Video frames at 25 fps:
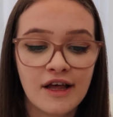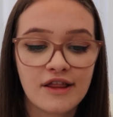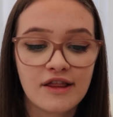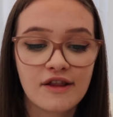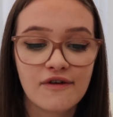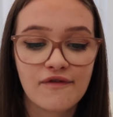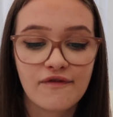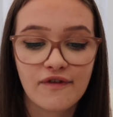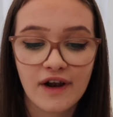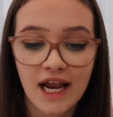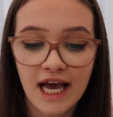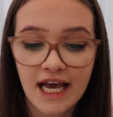
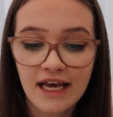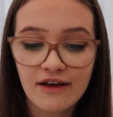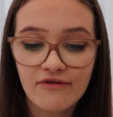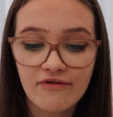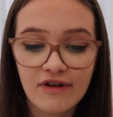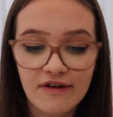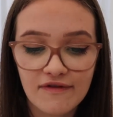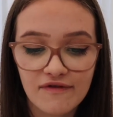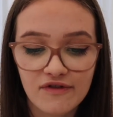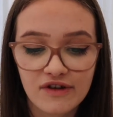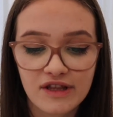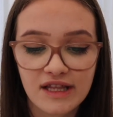The flying
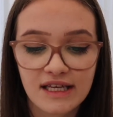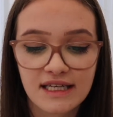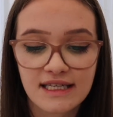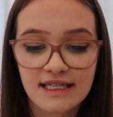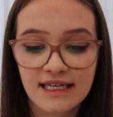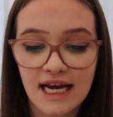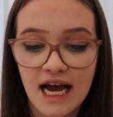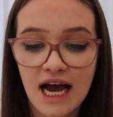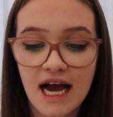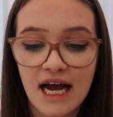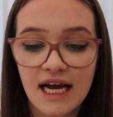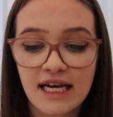river in the
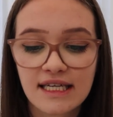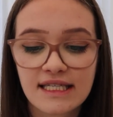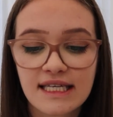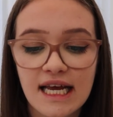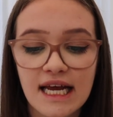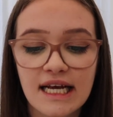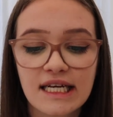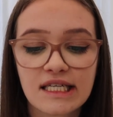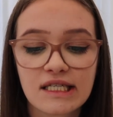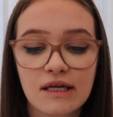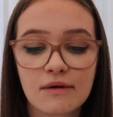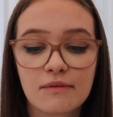sky
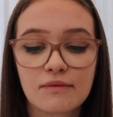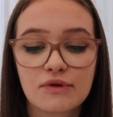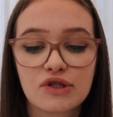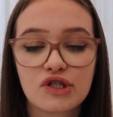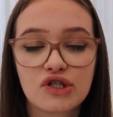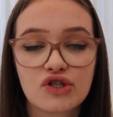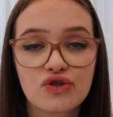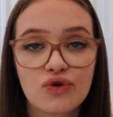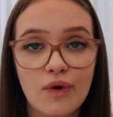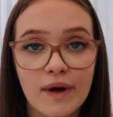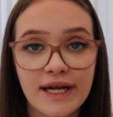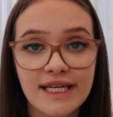takes up
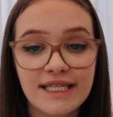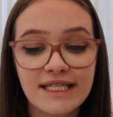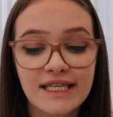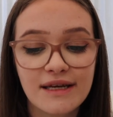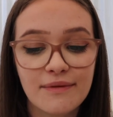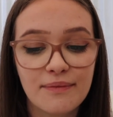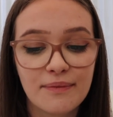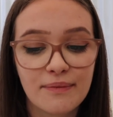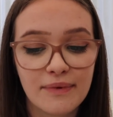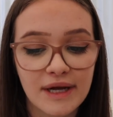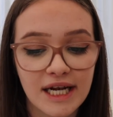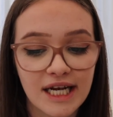20
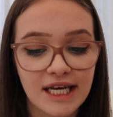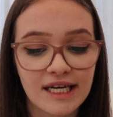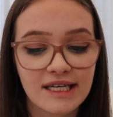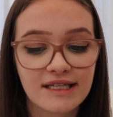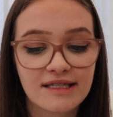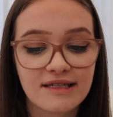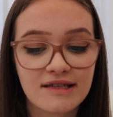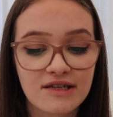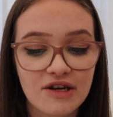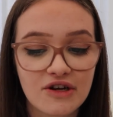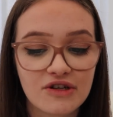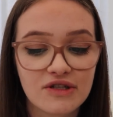
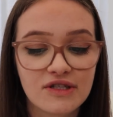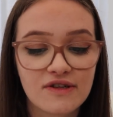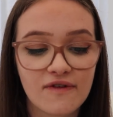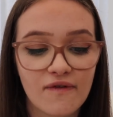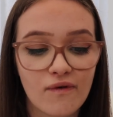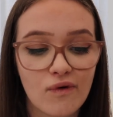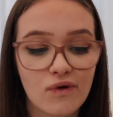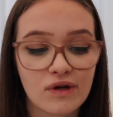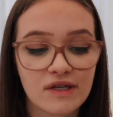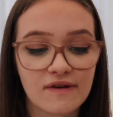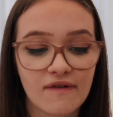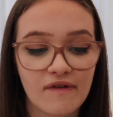billion tons of
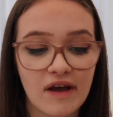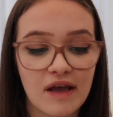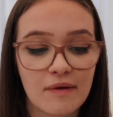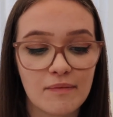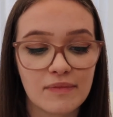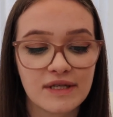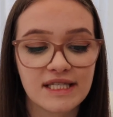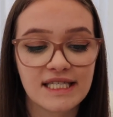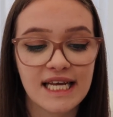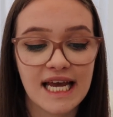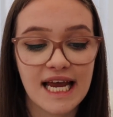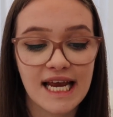water
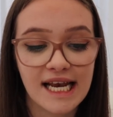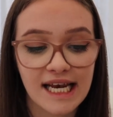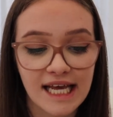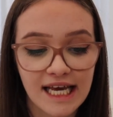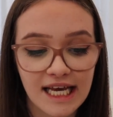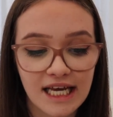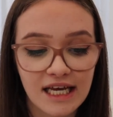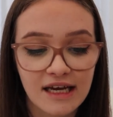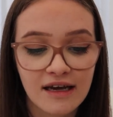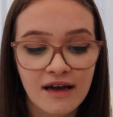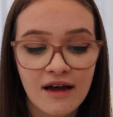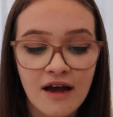vapour
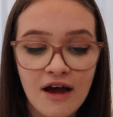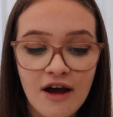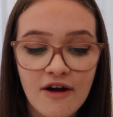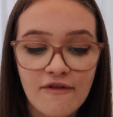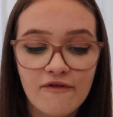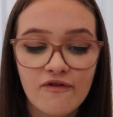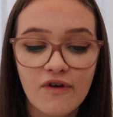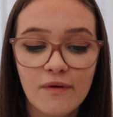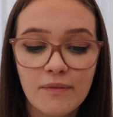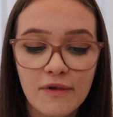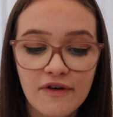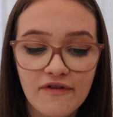daily
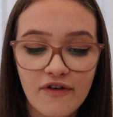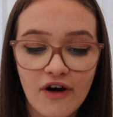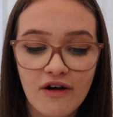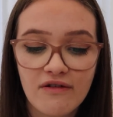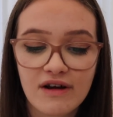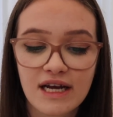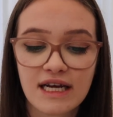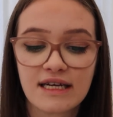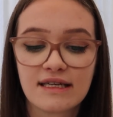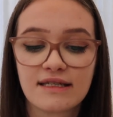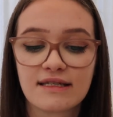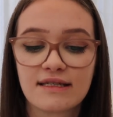from the
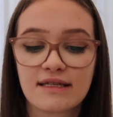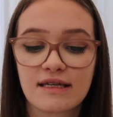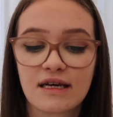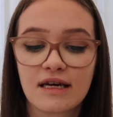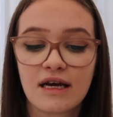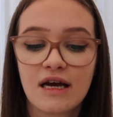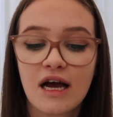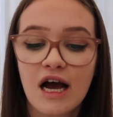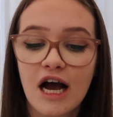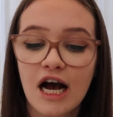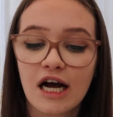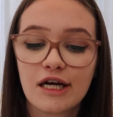forest
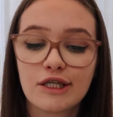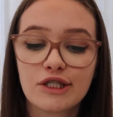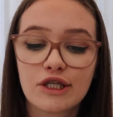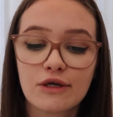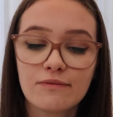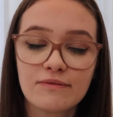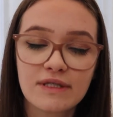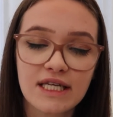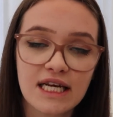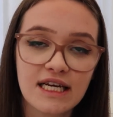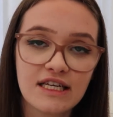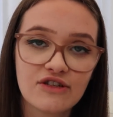and
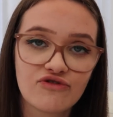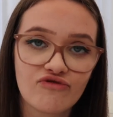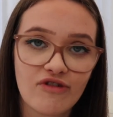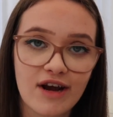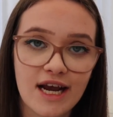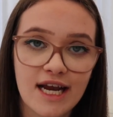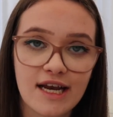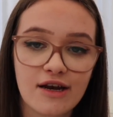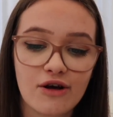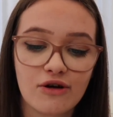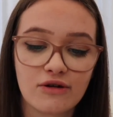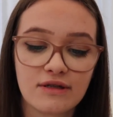dumps it as
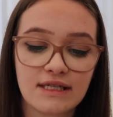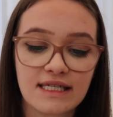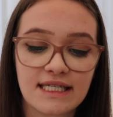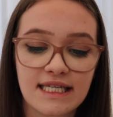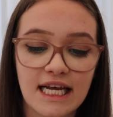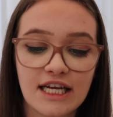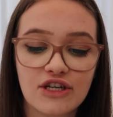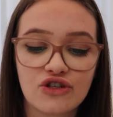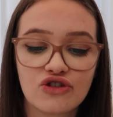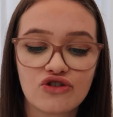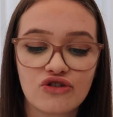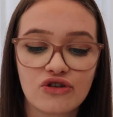rain on
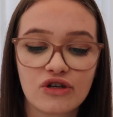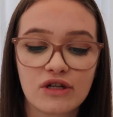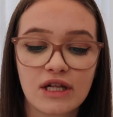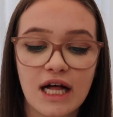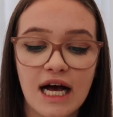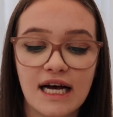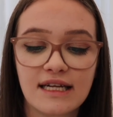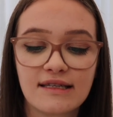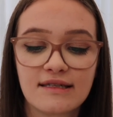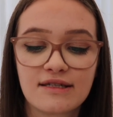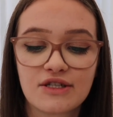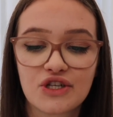central
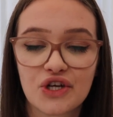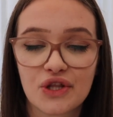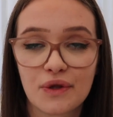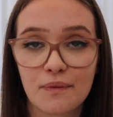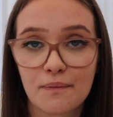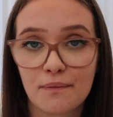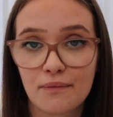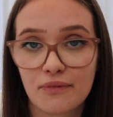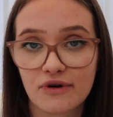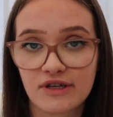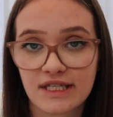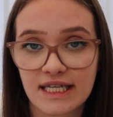and
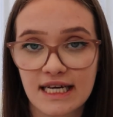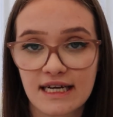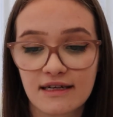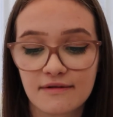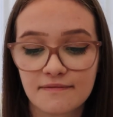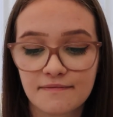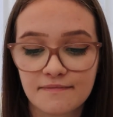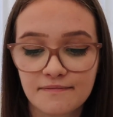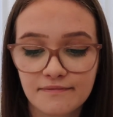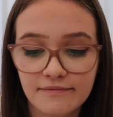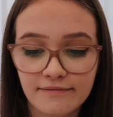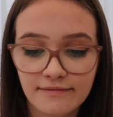southern
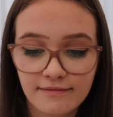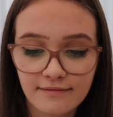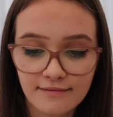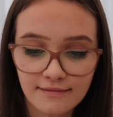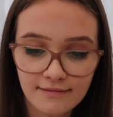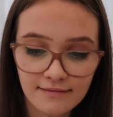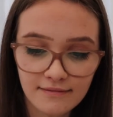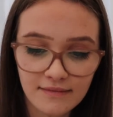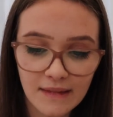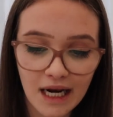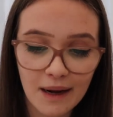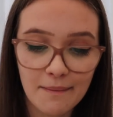Brazil.
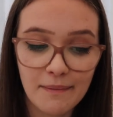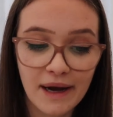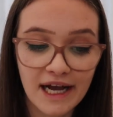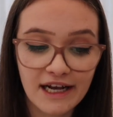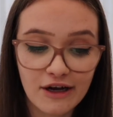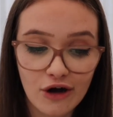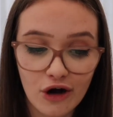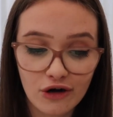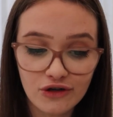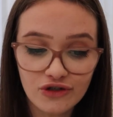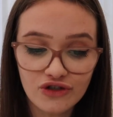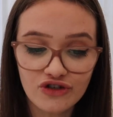By
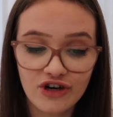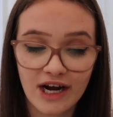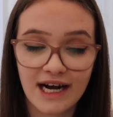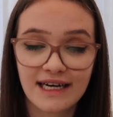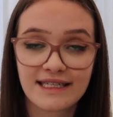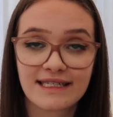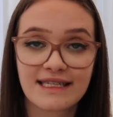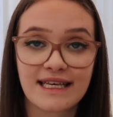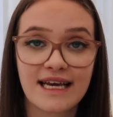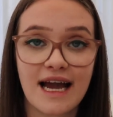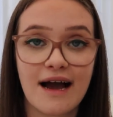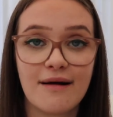
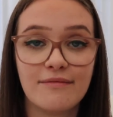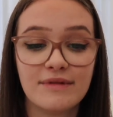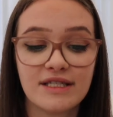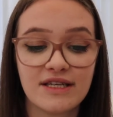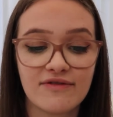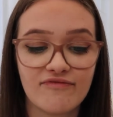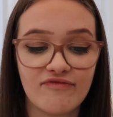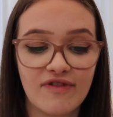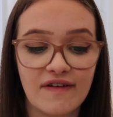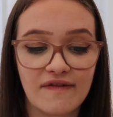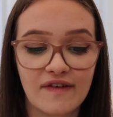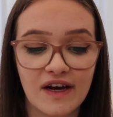contrast, the
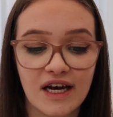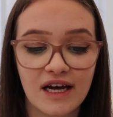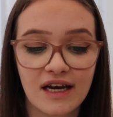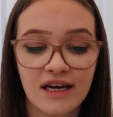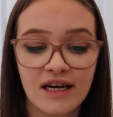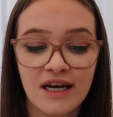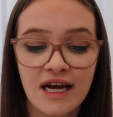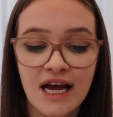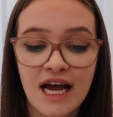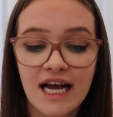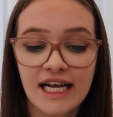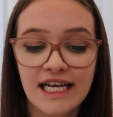Amazon River
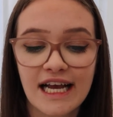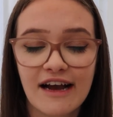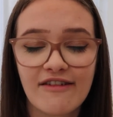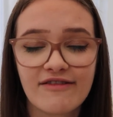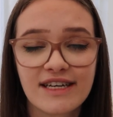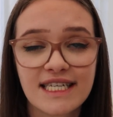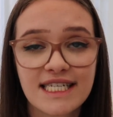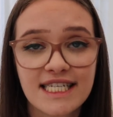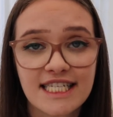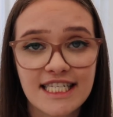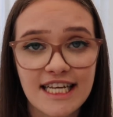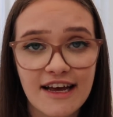
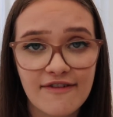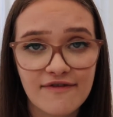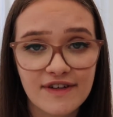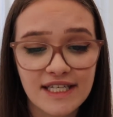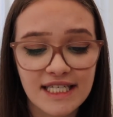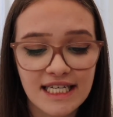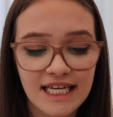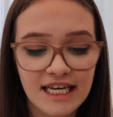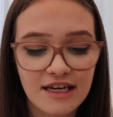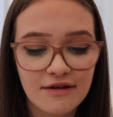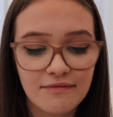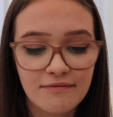carries
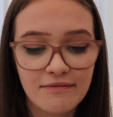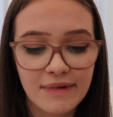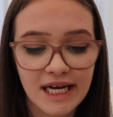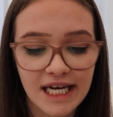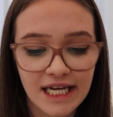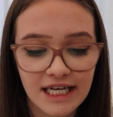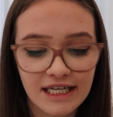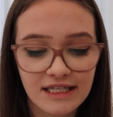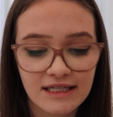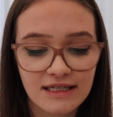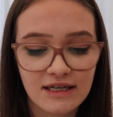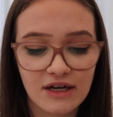17
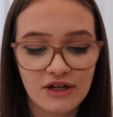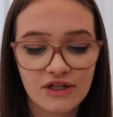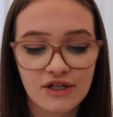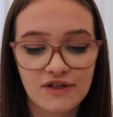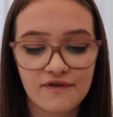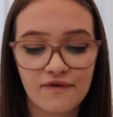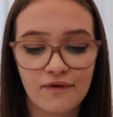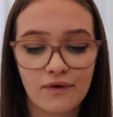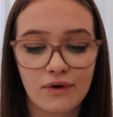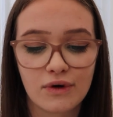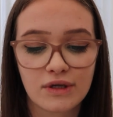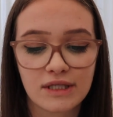million tons
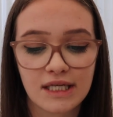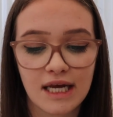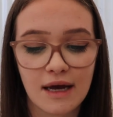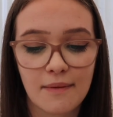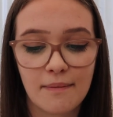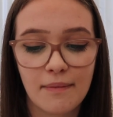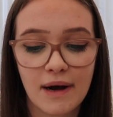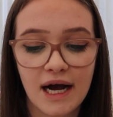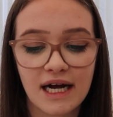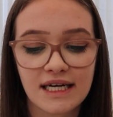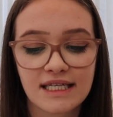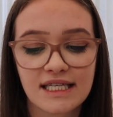of water
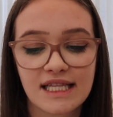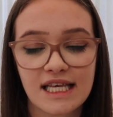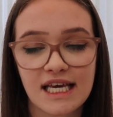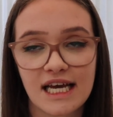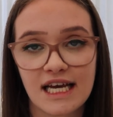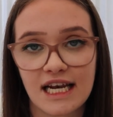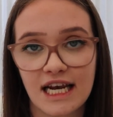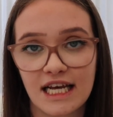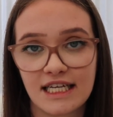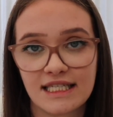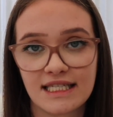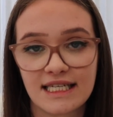back to the
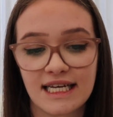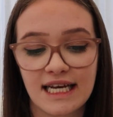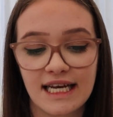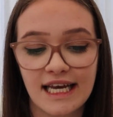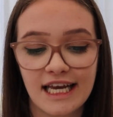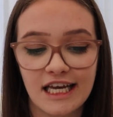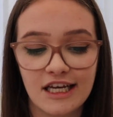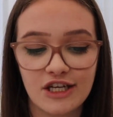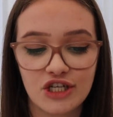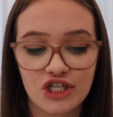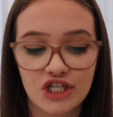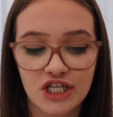Atlantic
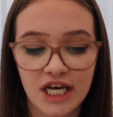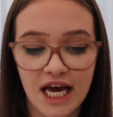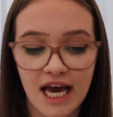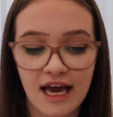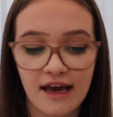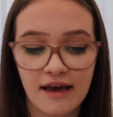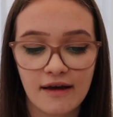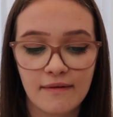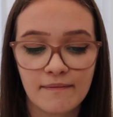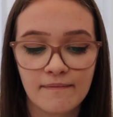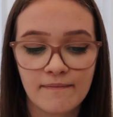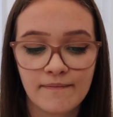each
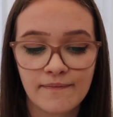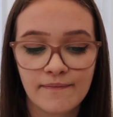day.